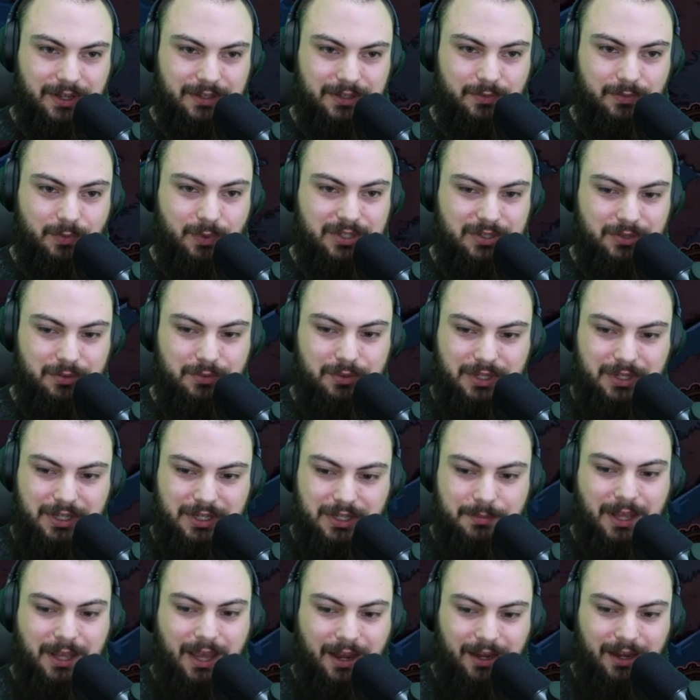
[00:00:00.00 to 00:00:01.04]
We do need to
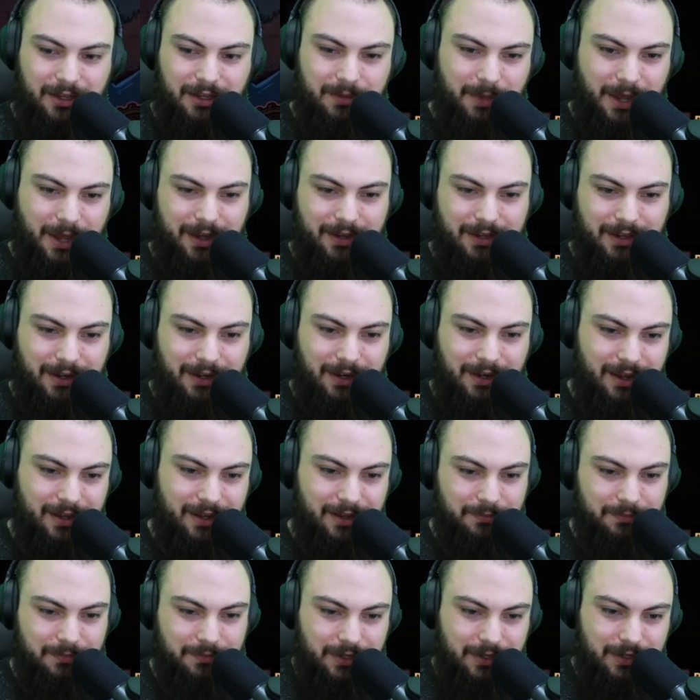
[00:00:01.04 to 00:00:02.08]
be heading back, and I
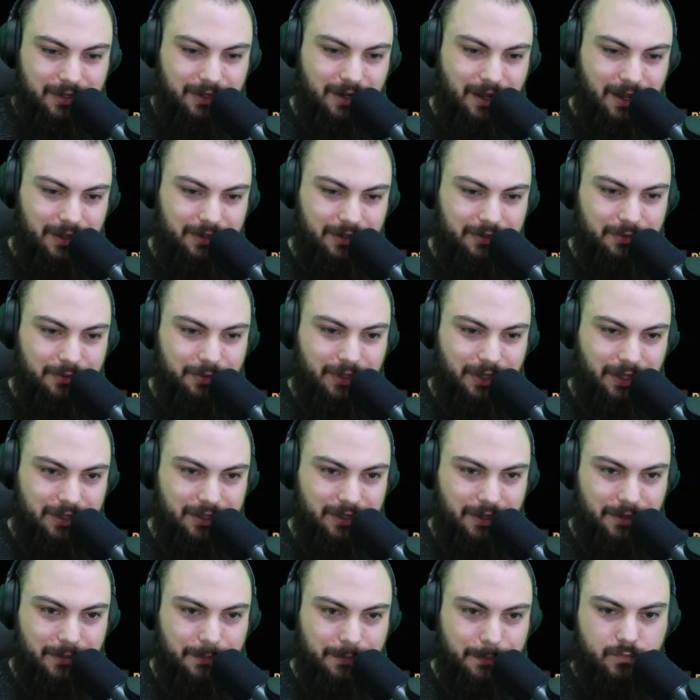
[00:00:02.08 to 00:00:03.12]
am not doing that
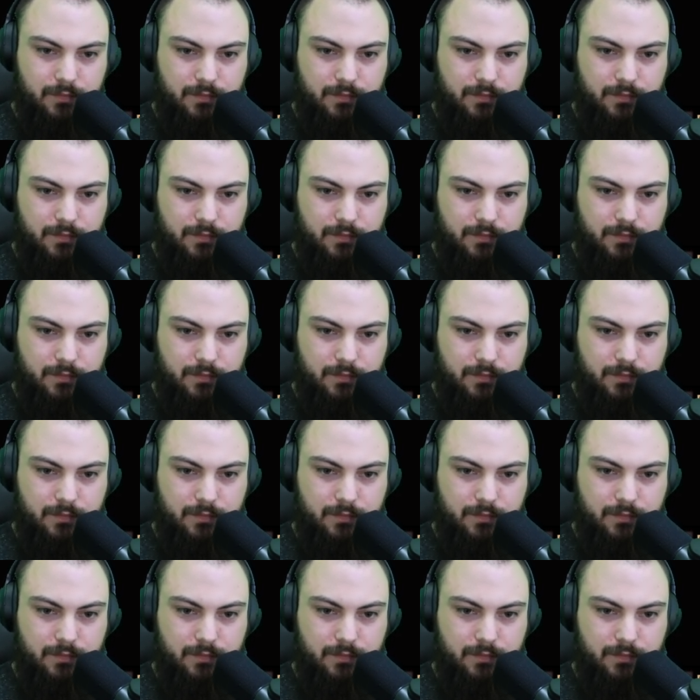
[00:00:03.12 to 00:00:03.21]
yet.